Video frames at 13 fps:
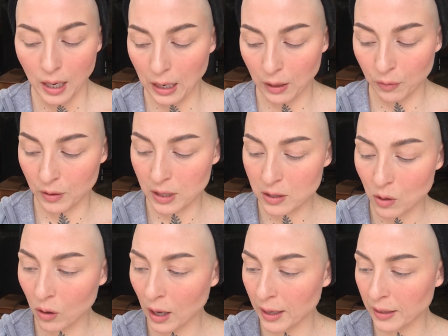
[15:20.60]
If this
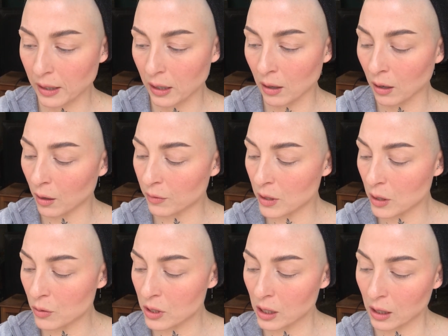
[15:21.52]
whole idea of
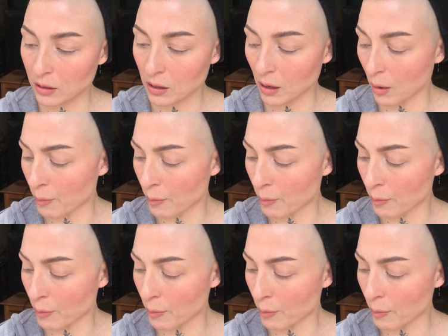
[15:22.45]
using a